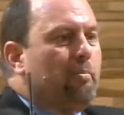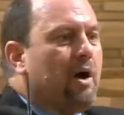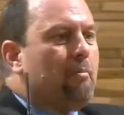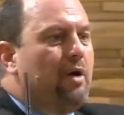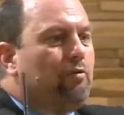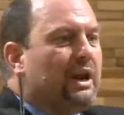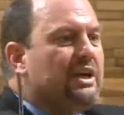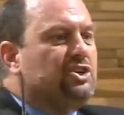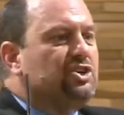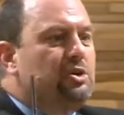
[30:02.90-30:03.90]
about my
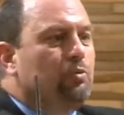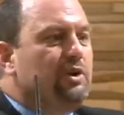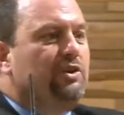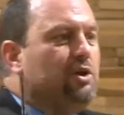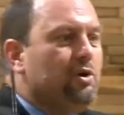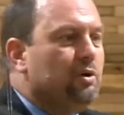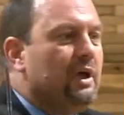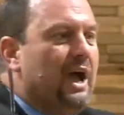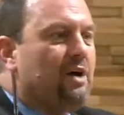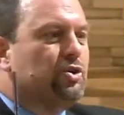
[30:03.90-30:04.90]
relationship with you,
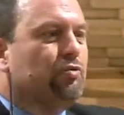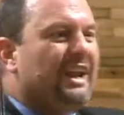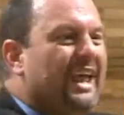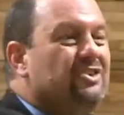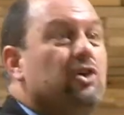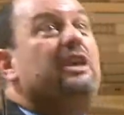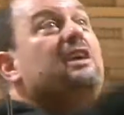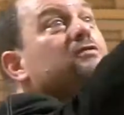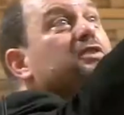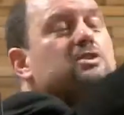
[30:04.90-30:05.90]
how to relate to
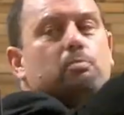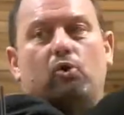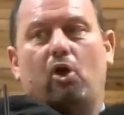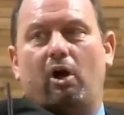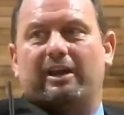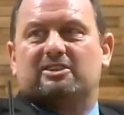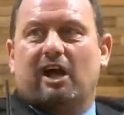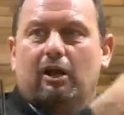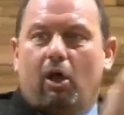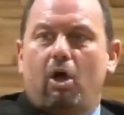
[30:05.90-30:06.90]
the invisible God, as
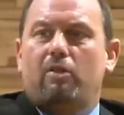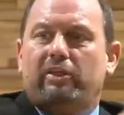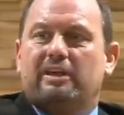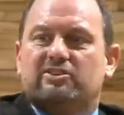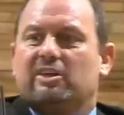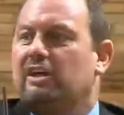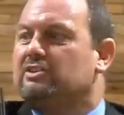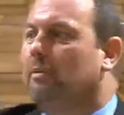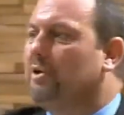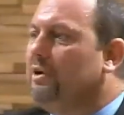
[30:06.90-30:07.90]
I learn these
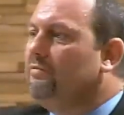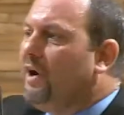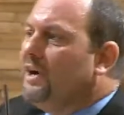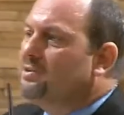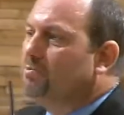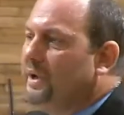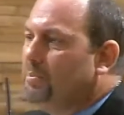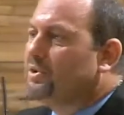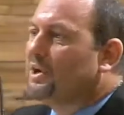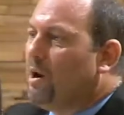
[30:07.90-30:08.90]
things, I'm going to invite some
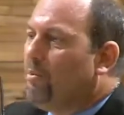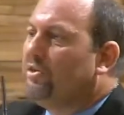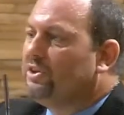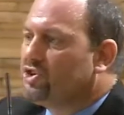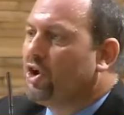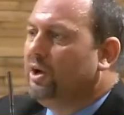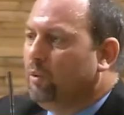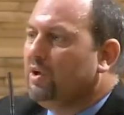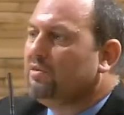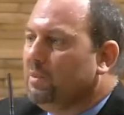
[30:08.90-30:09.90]
people to come on this
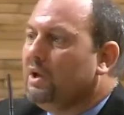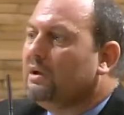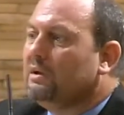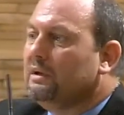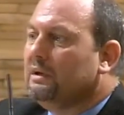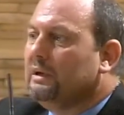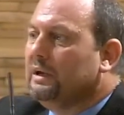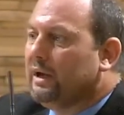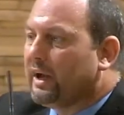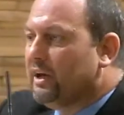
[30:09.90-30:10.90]
journey with me.
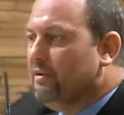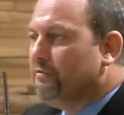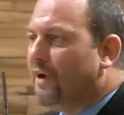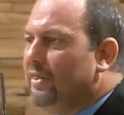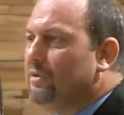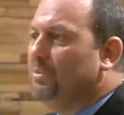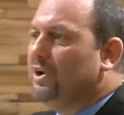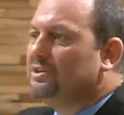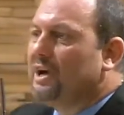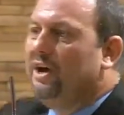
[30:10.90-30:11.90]
And I can invite them
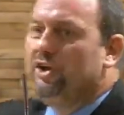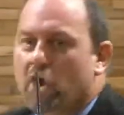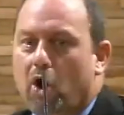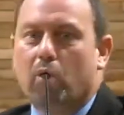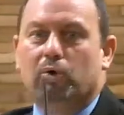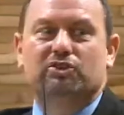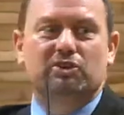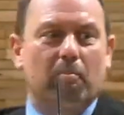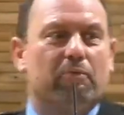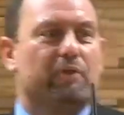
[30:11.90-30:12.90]
because I know
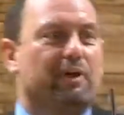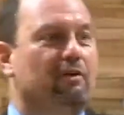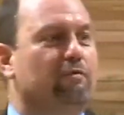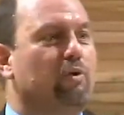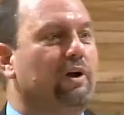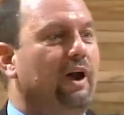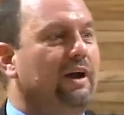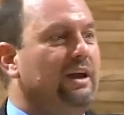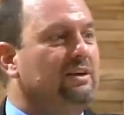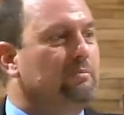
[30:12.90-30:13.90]
something of what
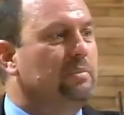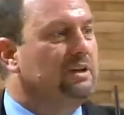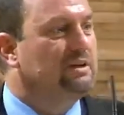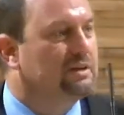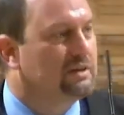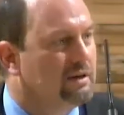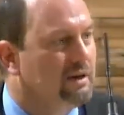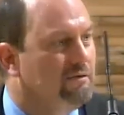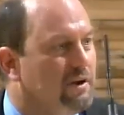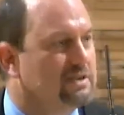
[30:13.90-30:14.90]
I need to be
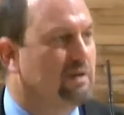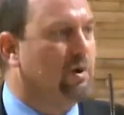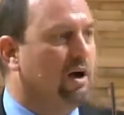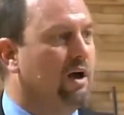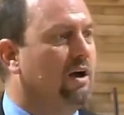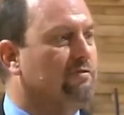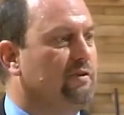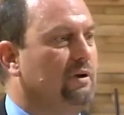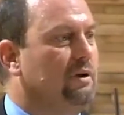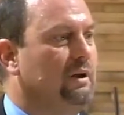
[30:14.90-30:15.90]
investing my
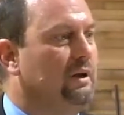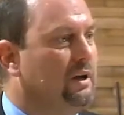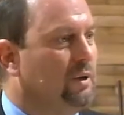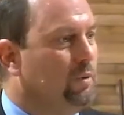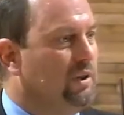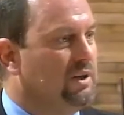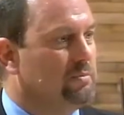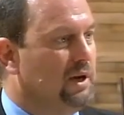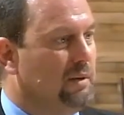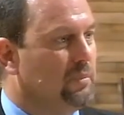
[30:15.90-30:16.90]
life in with
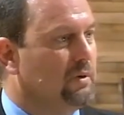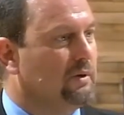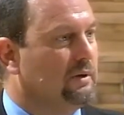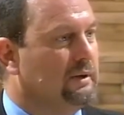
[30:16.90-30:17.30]
these people.